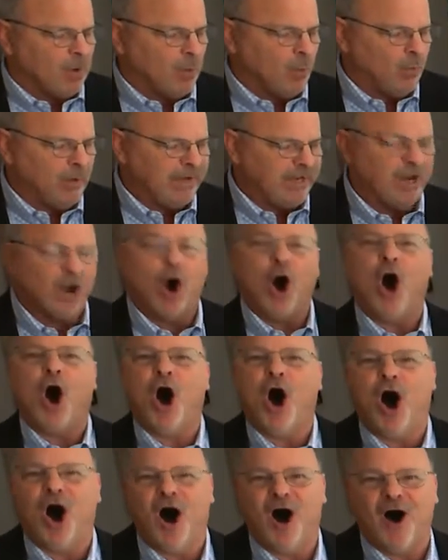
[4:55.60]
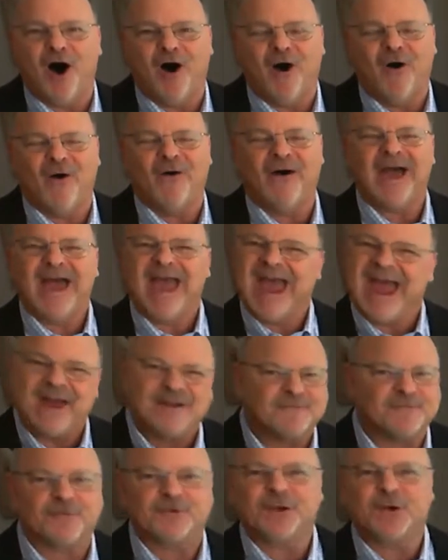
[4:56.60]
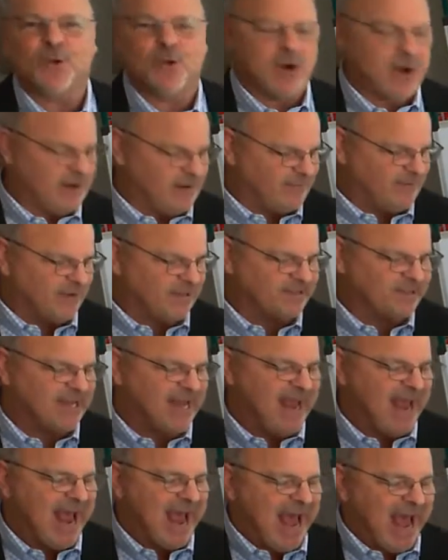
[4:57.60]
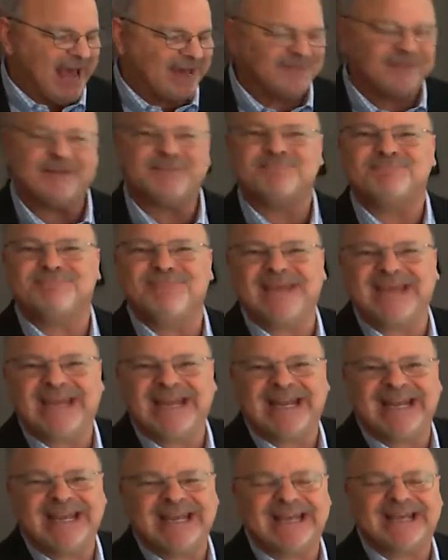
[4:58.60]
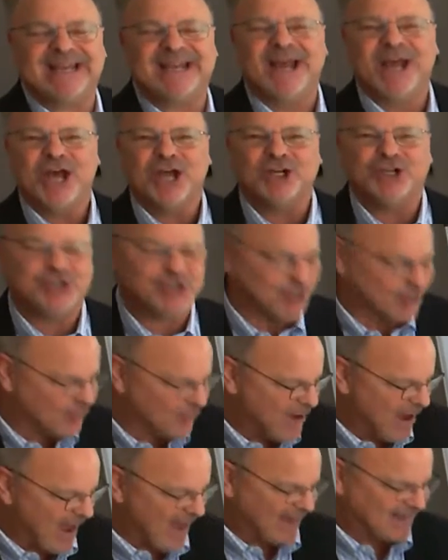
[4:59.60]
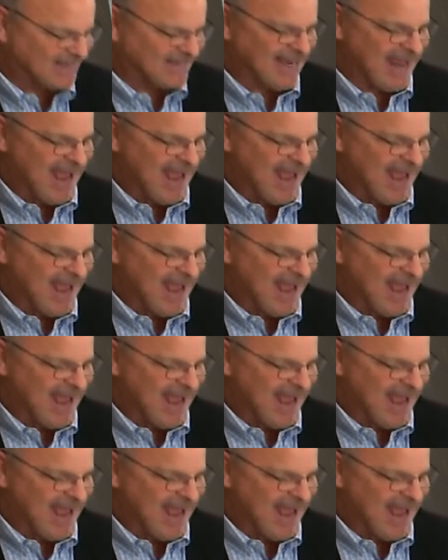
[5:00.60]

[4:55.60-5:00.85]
we all every one of us have immediate direct